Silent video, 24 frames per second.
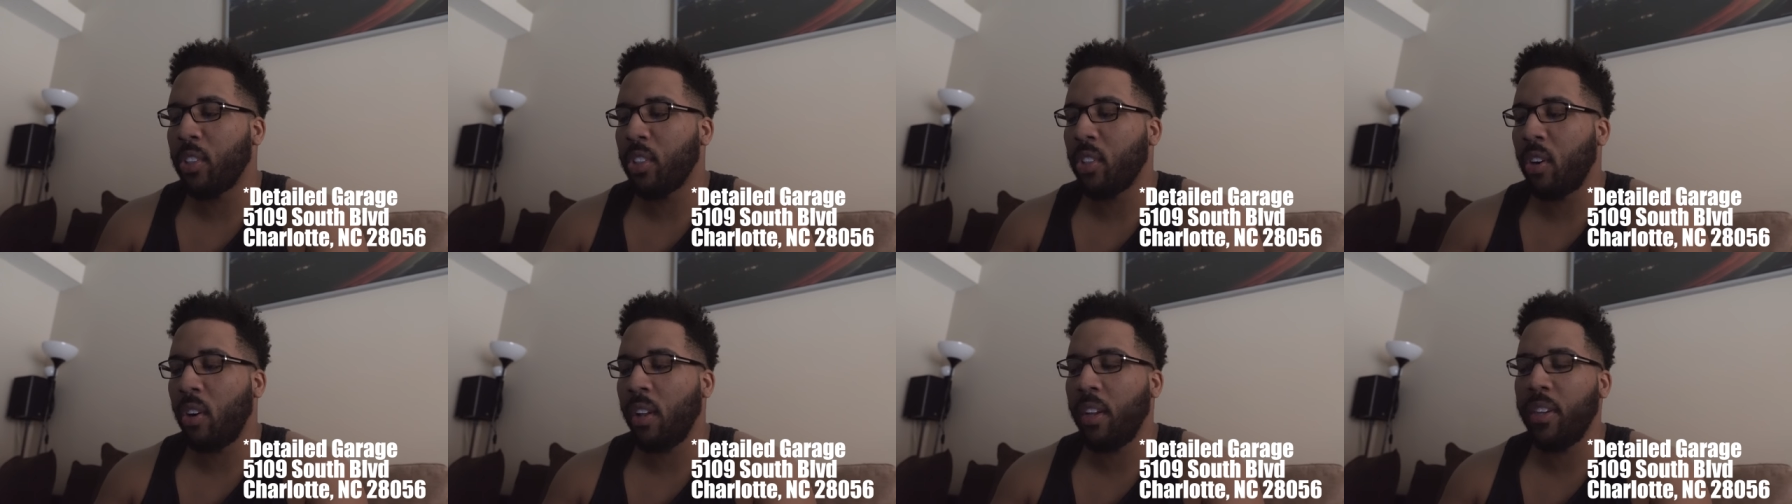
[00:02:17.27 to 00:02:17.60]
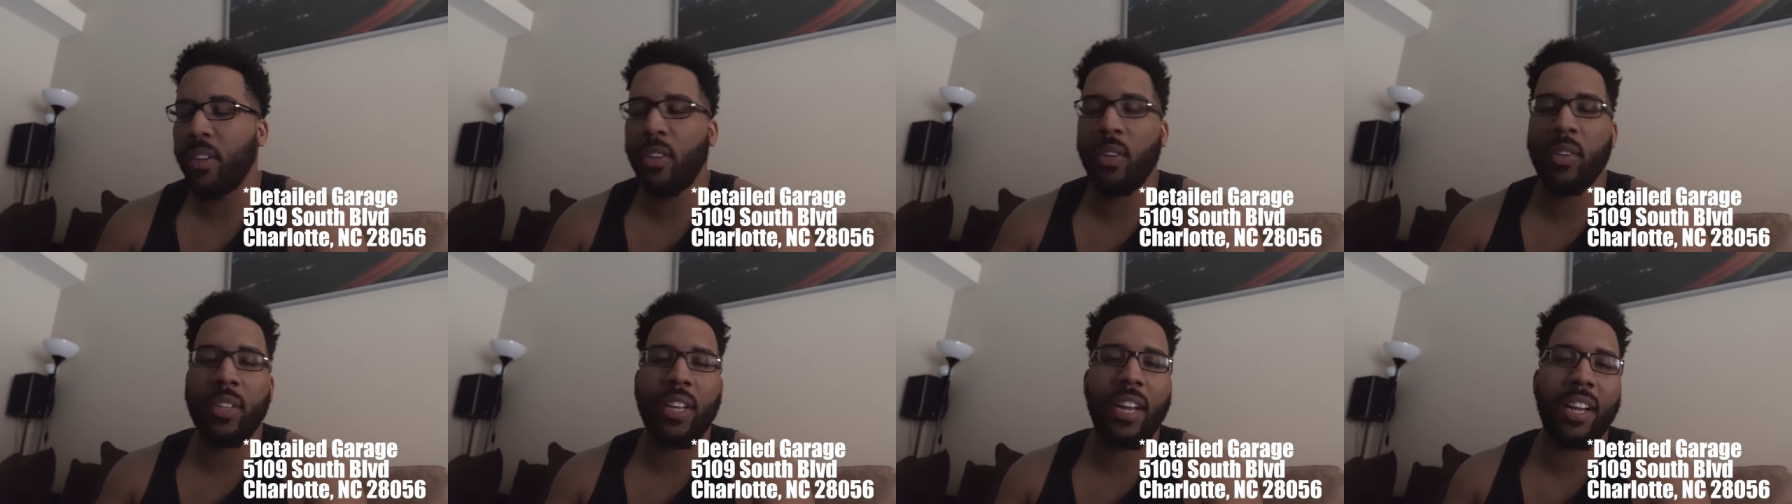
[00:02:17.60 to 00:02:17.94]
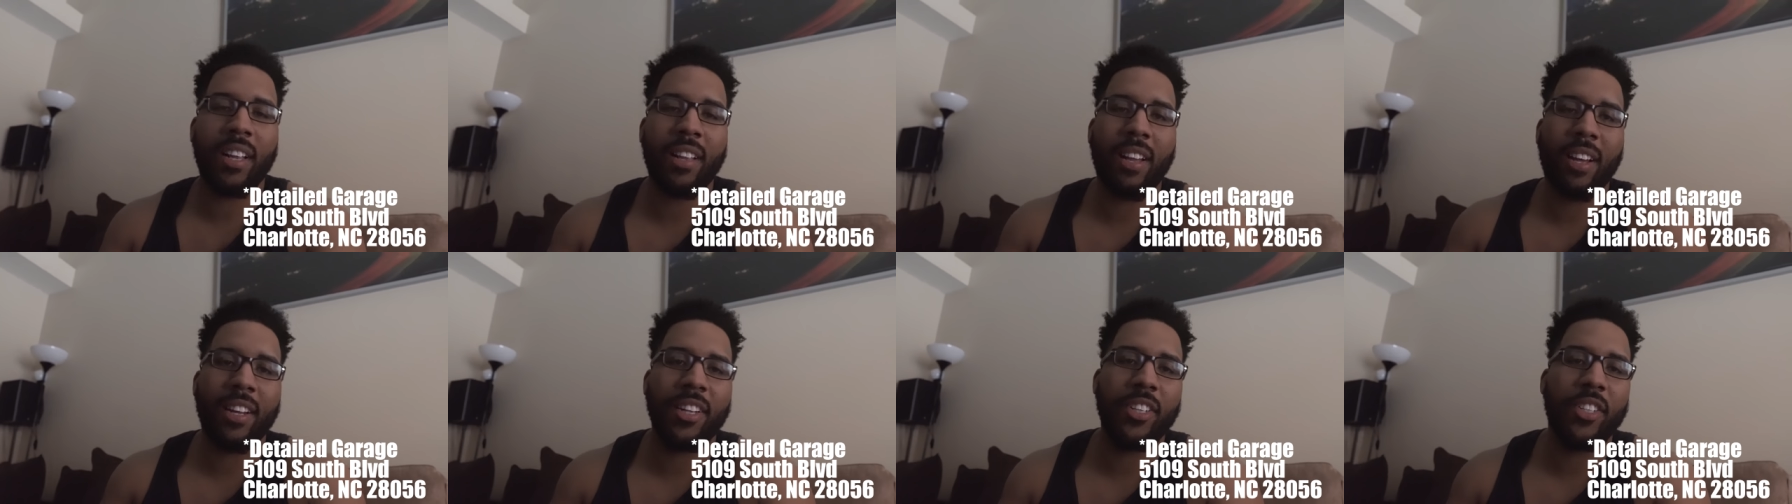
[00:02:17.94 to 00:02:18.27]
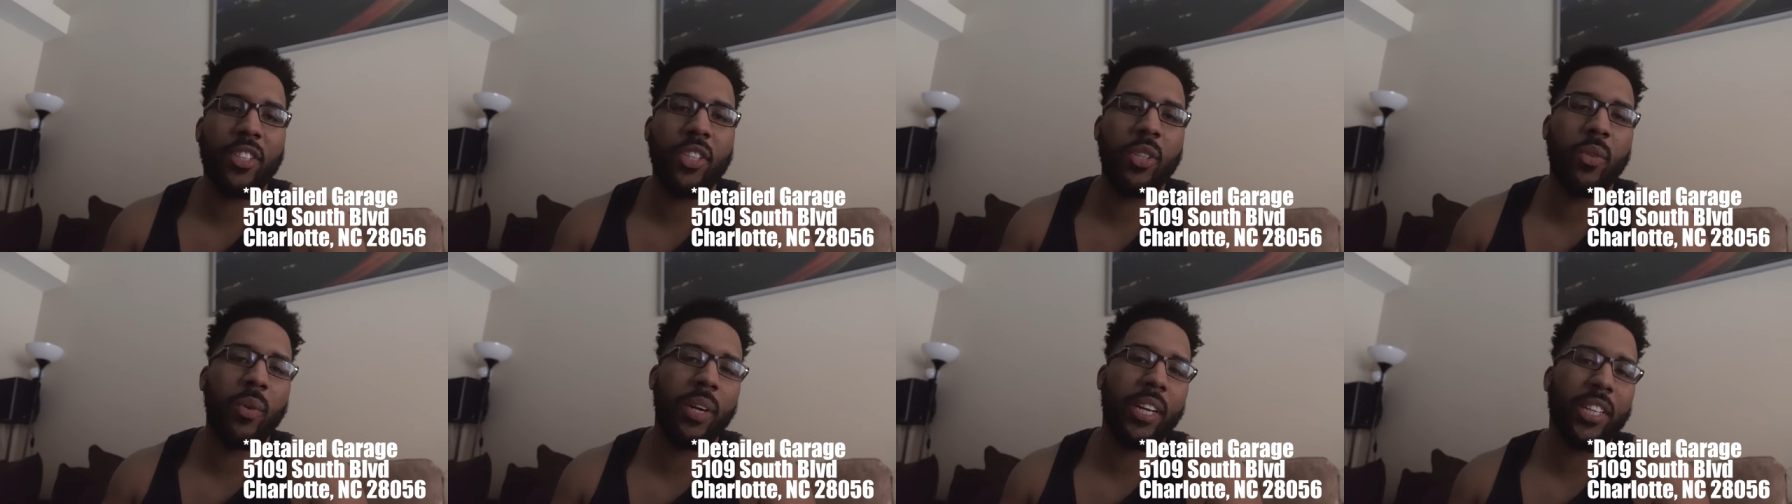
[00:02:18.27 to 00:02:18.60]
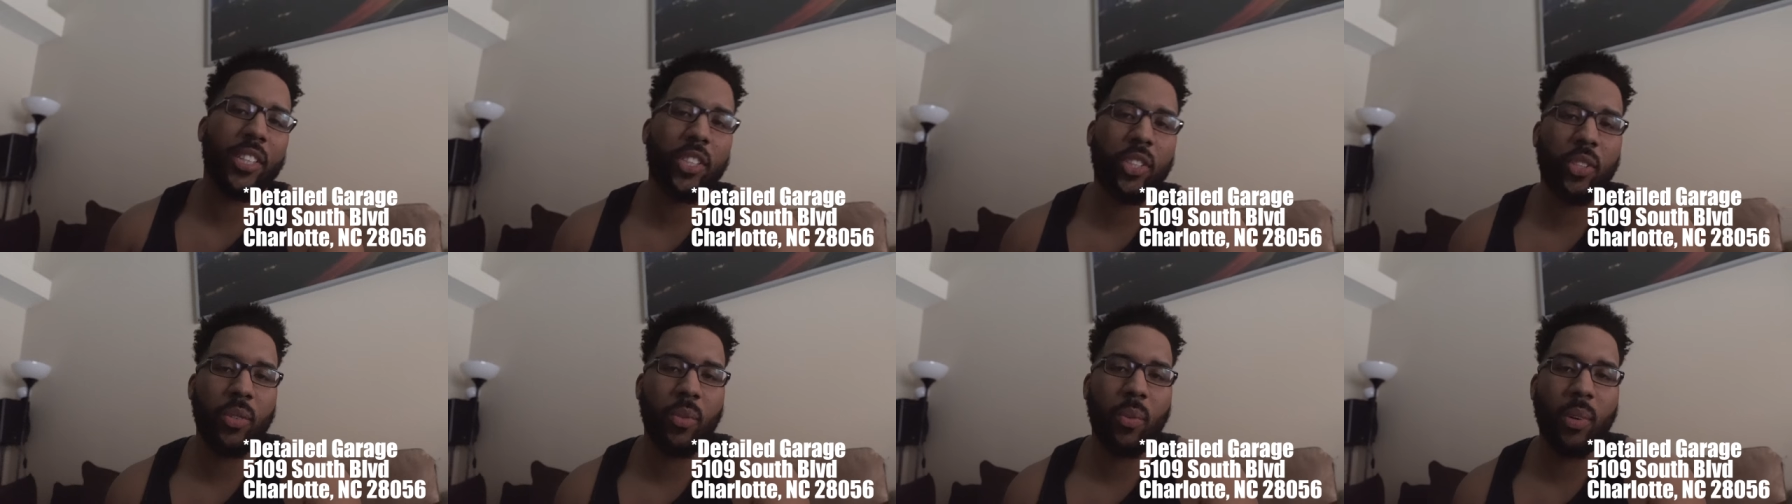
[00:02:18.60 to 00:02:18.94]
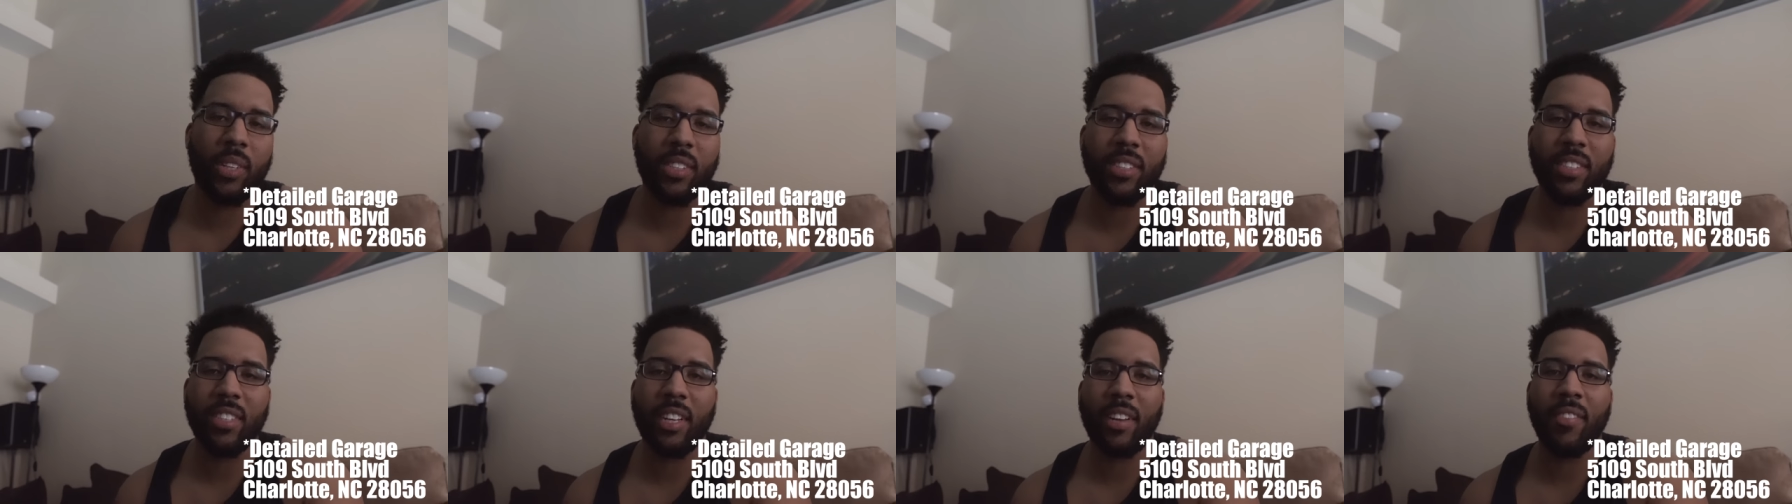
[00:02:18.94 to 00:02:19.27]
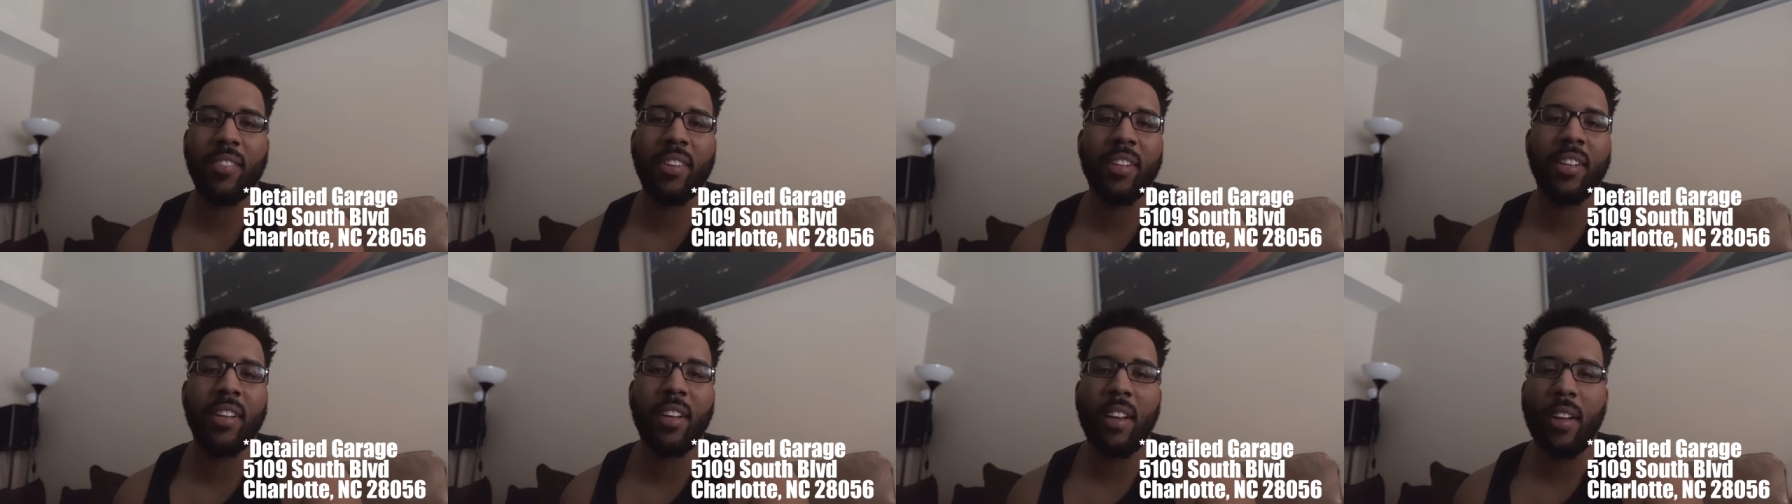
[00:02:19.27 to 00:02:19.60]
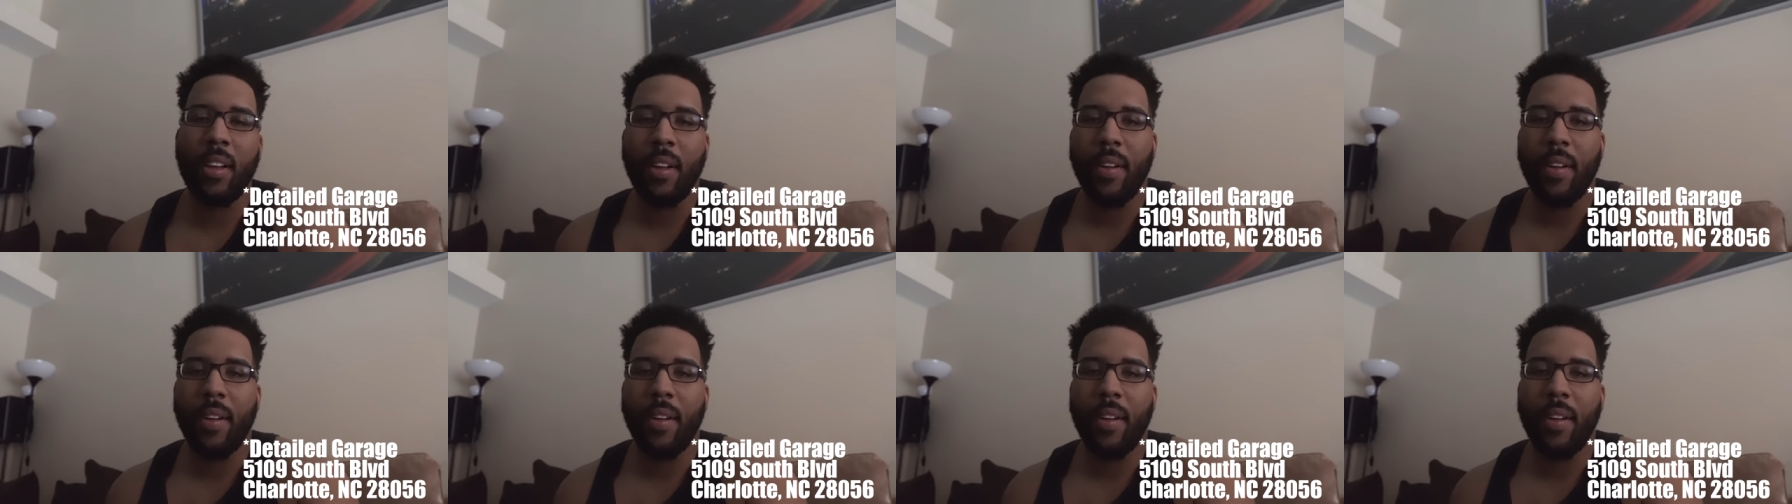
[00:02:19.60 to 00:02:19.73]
Charlotte, North Carolina 28217.